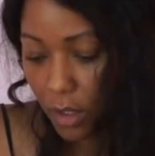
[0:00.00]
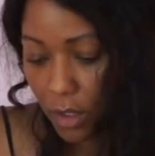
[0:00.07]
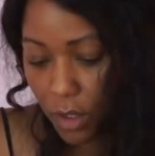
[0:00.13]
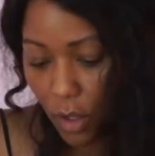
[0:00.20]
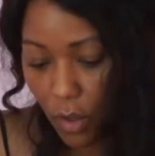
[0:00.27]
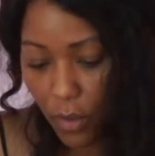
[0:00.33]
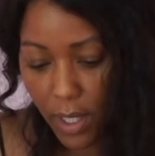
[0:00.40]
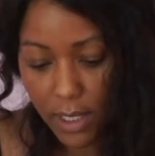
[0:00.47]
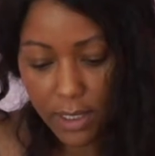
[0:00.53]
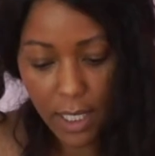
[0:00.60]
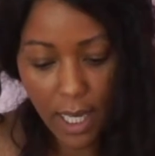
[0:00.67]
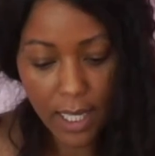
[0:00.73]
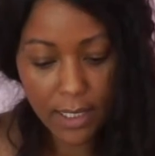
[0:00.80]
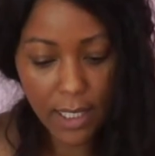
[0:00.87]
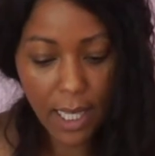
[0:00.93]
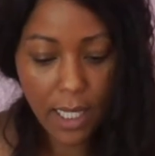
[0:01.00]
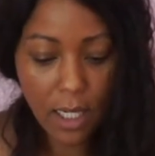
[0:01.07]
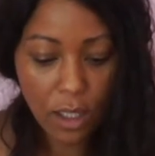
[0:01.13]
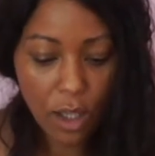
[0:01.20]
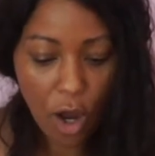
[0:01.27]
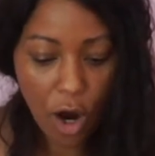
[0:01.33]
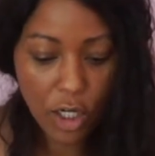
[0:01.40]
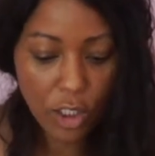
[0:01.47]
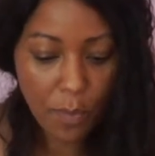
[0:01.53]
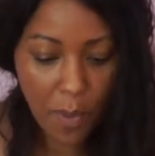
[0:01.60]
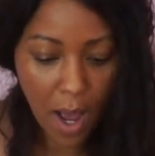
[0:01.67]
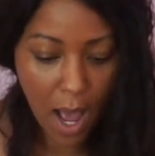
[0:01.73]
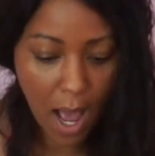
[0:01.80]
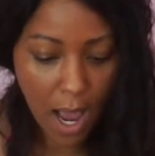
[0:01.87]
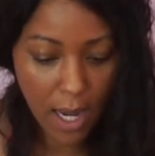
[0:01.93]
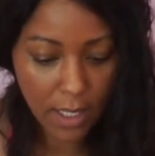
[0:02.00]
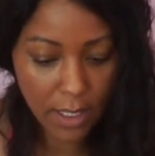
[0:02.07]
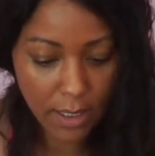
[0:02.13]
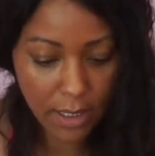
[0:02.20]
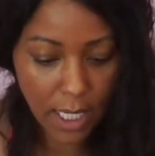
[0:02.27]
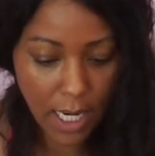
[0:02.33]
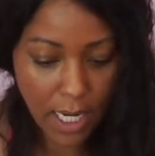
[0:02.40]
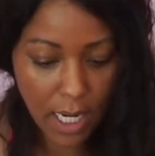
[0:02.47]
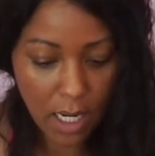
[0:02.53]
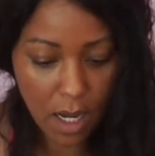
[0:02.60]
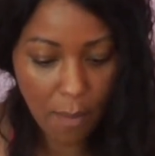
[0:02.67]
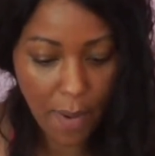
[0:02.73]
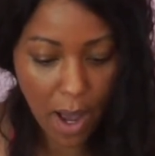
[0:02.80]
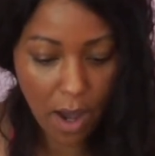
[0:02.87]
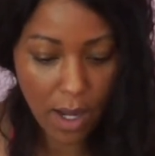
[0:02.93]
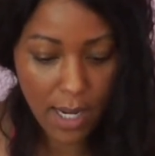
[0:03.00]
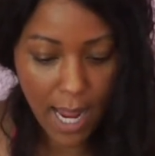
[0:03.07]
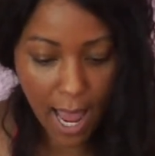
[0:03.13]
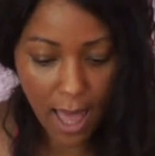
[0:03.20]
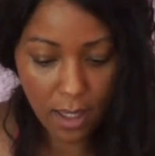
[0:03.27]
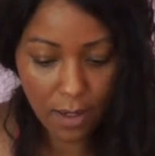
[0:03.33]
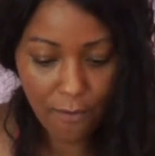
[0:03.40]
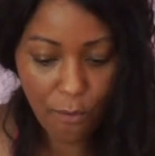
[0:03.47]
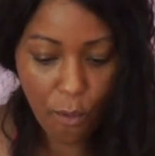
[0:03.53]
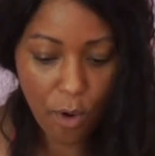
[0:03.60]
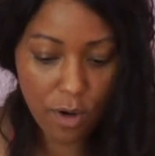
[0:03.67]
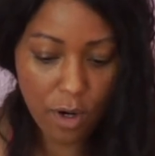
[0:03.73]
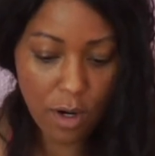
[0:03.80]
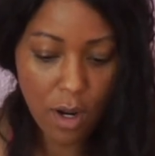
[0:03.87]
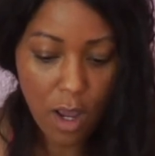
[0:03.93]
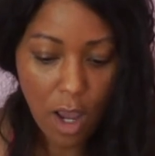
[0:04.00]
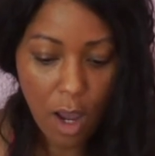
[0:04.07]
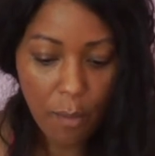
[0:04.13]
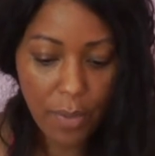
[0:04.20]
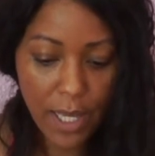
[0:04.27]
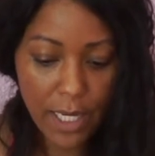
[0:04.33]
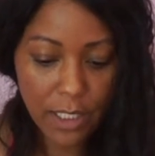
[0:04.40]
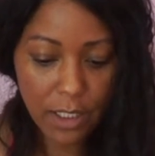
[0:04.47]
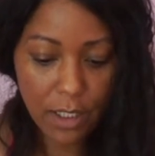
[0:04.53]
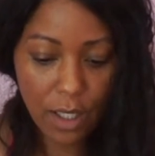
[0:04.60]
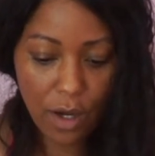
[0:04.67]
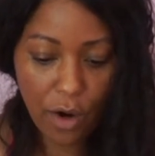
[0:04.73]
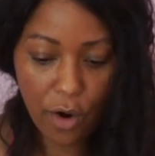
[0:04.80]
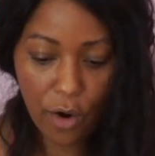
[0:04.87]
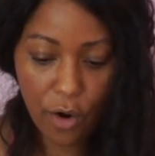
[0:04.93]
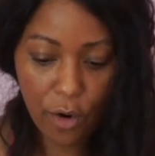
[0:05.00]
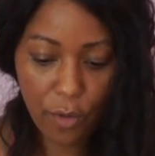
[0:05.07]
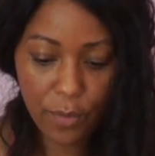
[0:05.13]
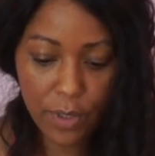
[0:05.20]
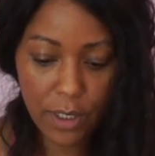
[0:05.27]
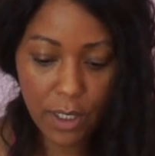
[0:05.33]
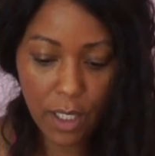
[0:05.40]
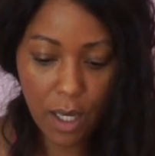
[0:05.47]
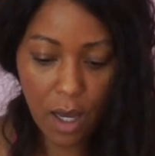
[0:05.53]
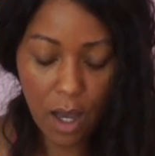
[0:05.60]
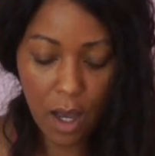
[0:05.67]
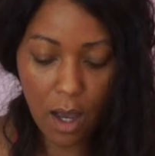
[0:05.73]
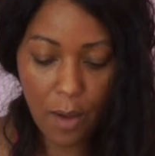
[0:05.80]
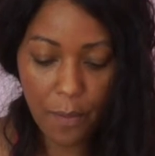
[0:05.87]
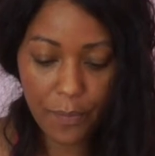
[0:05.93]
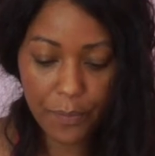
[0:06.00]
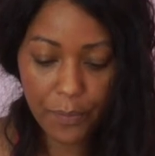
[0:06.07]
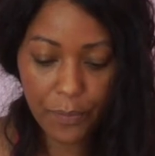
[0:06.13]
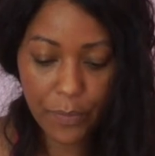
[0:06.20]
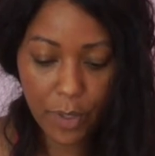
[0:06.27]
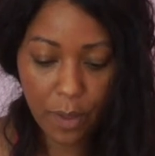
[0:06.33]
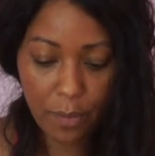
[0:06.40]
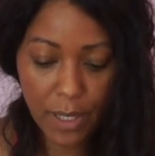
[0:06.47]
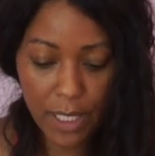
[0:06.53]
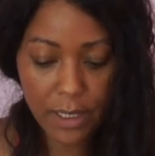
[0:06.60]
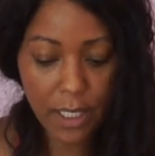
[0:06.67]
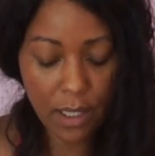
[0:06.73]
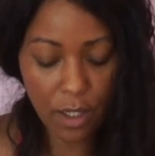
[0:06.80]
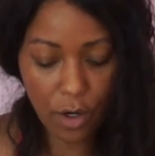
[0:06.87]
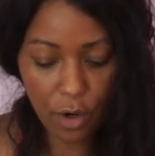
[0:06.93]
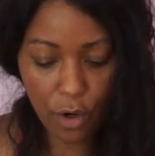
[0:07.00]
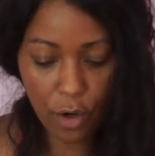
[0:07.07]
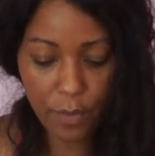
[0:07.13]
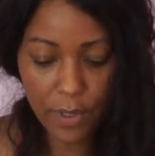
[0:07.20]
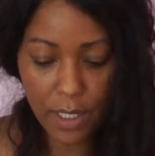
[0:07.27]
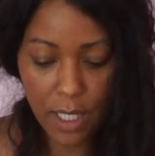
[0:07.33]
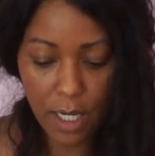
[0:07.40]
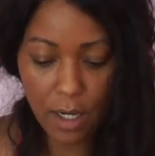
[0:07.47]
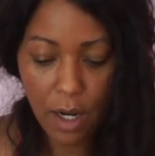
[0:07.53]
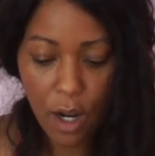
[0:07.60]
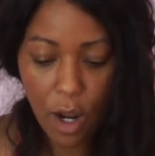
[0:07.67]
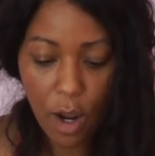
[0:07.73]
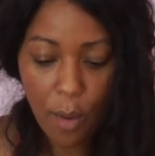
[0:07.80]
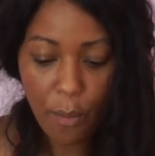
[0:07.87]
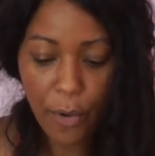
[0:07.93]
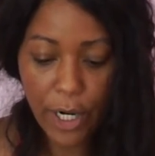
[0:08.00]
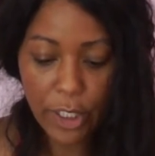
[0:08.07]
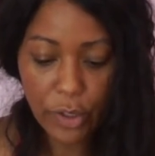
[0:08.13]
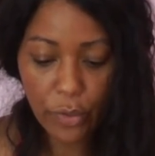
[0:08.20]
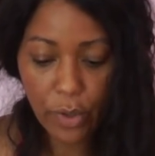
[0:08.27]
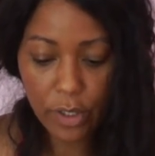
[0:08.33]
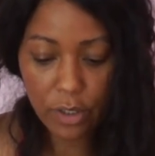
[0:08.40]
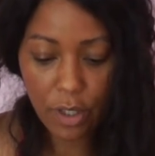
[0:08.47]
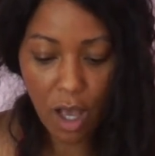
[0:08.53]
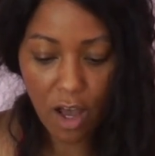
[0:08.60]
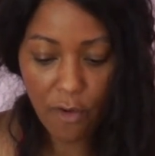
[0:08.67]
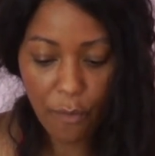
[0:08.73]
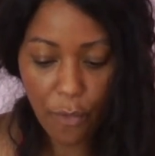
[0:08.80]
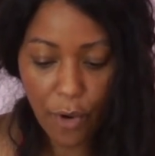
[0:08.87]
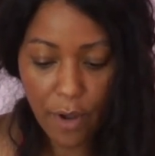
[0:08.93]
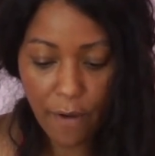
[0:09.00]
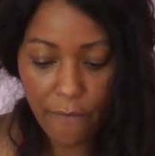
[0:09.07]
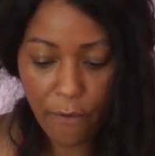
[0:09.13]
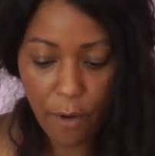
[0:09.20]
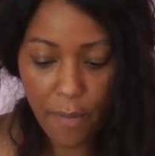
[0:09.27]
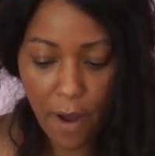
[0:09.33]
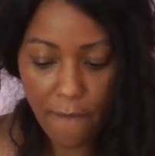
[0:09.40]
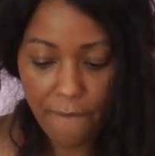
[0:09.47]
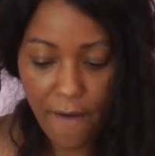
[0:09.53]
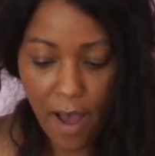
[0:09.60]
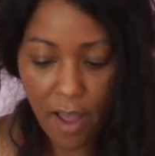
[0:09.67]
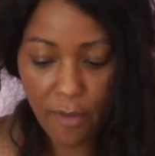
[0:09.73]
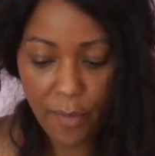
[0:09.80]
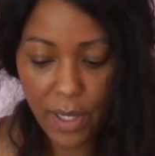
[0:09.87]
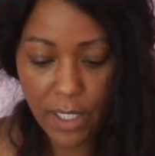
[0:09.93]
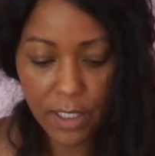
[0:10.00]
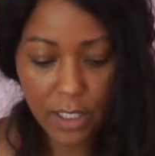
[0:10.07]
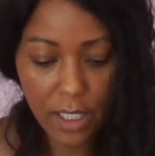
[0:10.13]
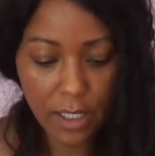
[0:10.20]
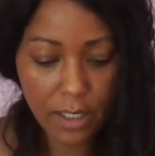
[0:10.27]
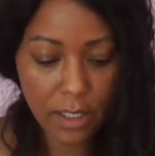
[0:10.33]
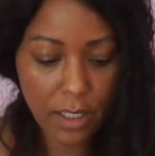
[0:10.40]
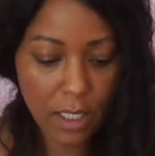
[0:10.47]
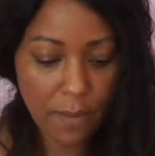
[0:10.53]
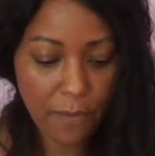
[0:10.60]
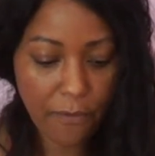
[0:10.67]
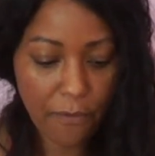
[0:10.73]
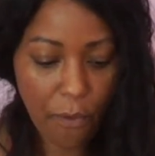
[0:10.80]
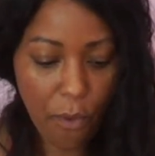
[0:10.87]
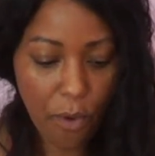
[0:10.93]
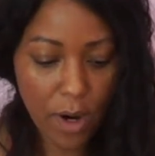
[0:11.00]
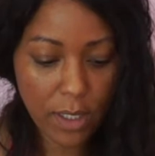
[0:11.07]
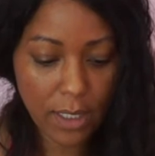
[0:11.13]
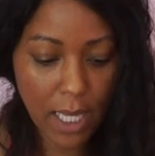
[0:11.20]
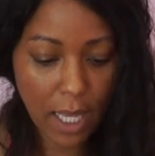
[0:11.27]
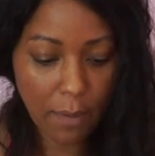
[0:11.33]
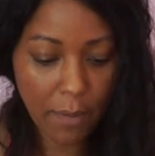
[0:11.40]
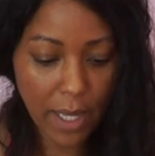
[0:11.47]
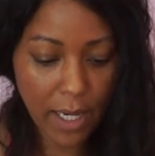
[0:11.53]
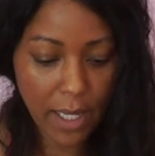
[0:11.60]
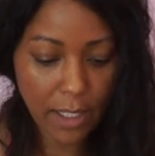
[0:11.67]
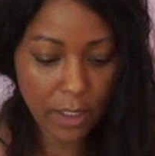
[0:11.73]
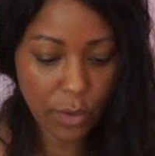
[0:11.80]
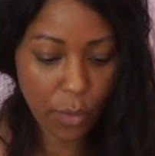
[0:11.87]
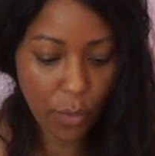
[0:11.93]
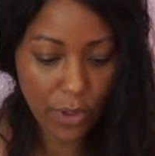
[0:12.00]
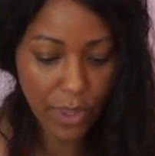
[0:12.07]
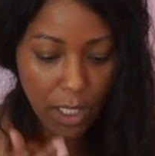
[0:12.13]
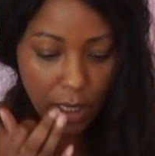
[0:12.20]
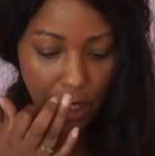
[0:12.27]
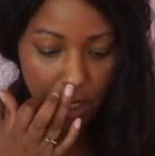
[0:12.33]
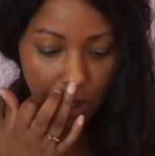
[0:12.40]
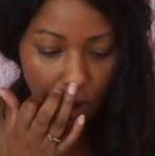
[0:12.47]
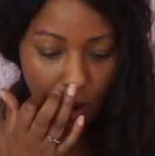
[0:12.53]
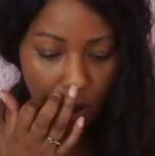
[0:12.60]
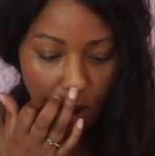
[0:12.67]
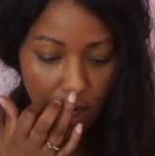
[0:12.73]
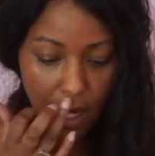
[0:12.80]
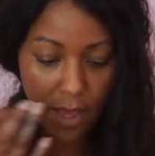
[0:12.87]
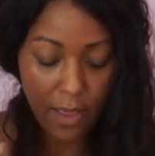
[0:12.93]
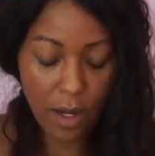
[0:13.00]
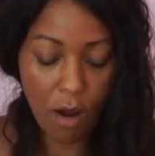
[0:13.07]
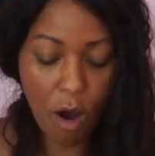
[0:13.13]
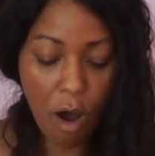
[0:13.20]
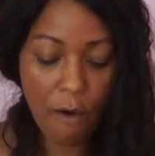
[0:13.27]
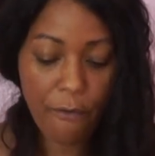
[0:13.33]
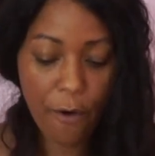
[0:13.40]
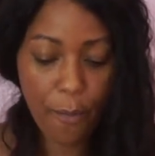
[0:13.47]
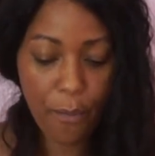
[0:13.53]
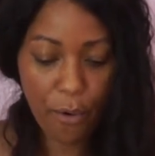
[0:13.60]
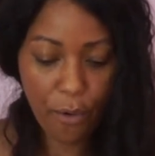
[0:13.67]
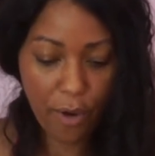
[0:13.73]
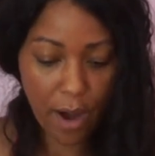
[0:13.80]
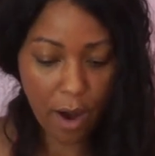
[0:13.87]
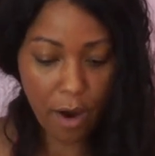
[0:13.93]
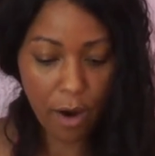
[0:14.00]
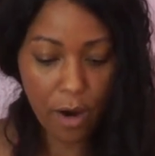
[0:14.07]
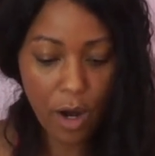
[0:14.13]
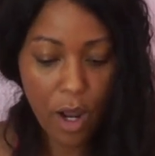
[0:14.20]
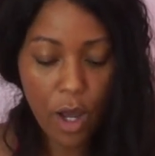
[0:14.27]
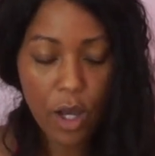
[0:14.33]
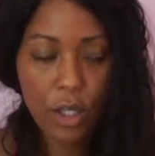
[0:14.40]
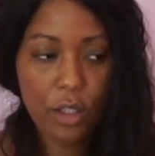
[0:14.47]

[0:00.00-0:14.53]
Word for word: So it says in a large pot containing about a gallon of water place the herbs um, place in the herbs and then Bring to a soft boil for about five minutes, then steep for 10 minutes with the lid on and then offer prayer.